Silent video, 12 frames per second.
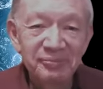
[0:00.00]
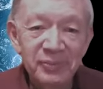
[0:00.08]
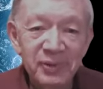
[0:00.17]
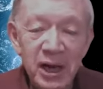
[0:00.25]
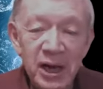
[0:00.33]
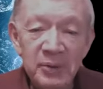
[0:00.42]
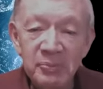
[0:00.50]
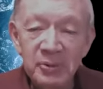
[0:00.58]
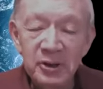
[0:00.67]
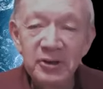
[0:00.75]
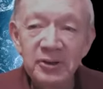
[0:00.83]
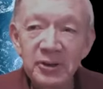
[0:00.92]

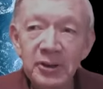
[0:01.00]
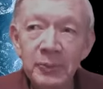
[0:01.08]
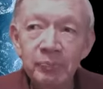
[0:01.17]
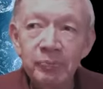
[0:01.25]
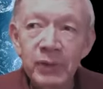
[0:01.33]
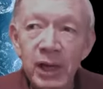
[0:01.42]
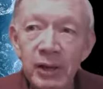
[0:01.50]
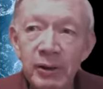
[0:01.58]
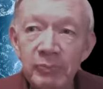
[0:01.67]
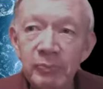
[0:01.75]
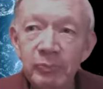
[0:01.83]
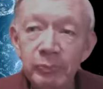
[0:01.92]
I'm a
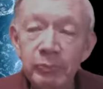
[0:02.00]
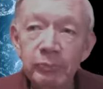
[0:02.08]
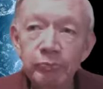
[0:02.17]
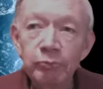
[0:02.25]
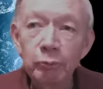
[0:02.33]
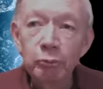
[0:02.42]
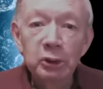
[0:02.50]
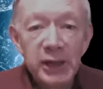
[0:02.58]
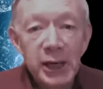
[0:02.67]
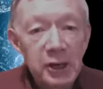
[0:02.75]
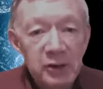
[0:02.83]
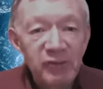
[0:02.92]

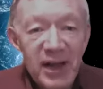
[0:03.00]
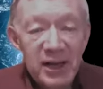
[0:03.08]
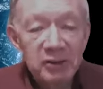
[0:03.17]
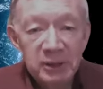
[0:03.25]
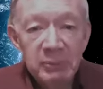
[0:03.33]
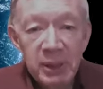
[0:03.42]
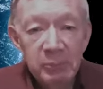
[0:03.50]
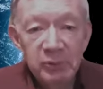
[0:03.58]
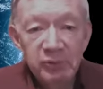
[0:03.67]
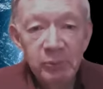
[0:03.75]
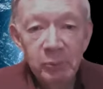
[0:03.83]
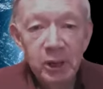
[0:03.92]
retired faculty
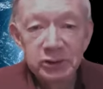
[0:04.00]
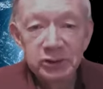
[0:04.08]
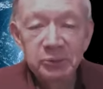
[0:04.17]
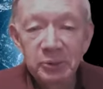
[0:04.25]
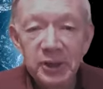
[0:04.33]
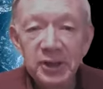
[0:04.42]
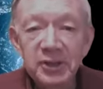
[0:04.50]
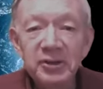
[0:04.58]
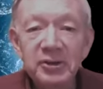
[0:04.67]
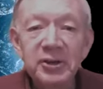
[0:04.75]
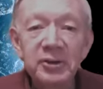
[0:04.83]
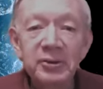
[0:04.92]
member from Austin Peay,
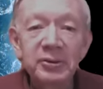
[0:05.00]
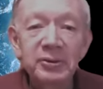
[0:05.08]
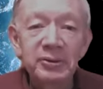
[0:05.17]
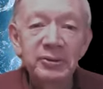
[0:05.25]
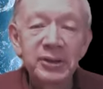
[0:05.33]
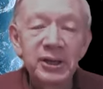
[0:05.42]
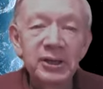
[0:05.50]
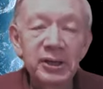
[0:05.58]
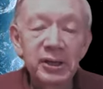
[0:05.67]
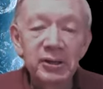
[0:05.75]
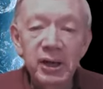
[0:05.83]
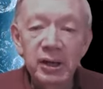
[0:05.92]
and
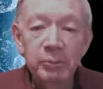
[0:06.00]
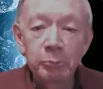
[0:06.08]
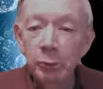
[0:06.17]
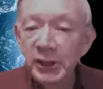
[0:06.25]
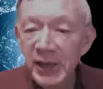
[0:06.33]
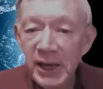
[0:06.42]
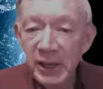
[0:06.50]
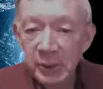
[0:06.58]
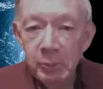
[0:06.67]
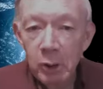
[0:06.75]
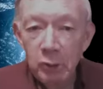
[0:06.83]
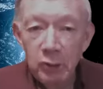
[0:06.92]
I predated
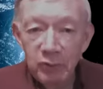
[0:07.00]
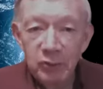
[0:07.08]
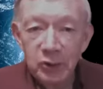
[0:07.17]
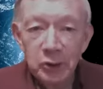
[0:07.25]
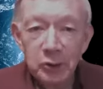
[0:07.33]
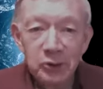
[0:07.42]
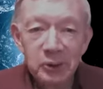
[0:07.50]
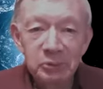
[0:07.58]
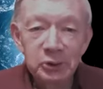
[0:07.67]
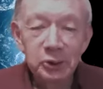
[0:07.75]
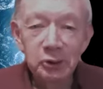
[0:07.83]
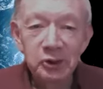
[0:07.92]
both of you, I'm
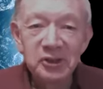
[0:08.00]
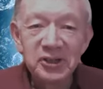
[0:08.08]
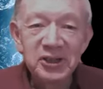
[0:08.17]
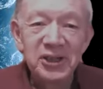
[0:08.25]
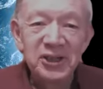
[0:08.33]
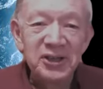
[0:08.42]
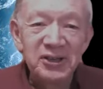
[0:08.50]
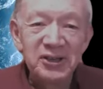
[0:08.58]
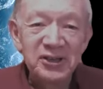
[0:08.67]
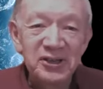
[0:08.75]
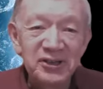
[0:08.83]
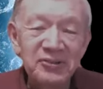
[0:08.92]
sure.
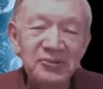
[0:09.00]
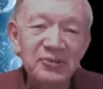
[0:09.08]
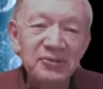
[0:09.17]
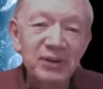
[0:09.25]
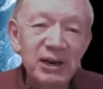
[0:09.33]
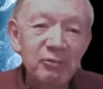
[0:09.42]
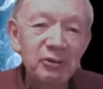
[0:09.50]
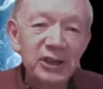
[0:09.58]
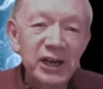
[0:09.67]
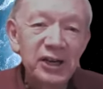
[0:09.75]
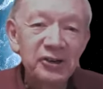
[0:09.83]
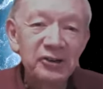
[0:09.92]
I
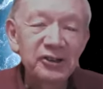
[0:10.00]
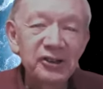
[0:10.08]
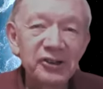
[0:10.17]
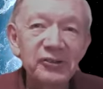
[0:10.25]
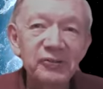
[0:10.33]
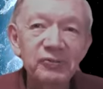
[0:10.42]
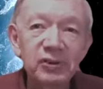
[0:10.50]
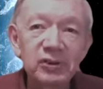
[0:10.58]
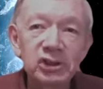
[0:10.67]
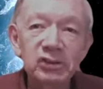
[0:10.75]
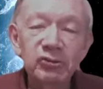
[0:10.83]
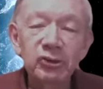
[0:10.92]
retired
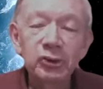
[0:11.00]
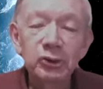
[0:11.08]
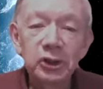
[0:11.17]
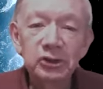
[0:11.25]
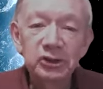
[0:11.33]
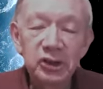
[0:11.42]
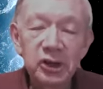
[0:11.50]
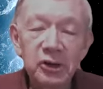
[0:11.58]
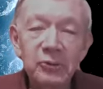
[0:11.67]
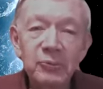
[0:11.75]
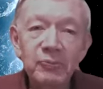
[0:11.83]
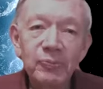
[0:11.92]
just a few years
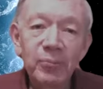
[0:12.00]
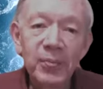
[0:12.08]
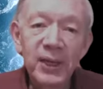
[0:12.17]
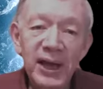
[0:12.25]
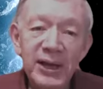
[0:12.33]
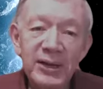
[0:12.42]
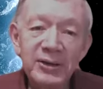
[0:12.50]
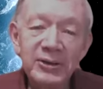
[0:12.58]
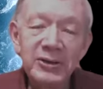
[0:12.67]
ago and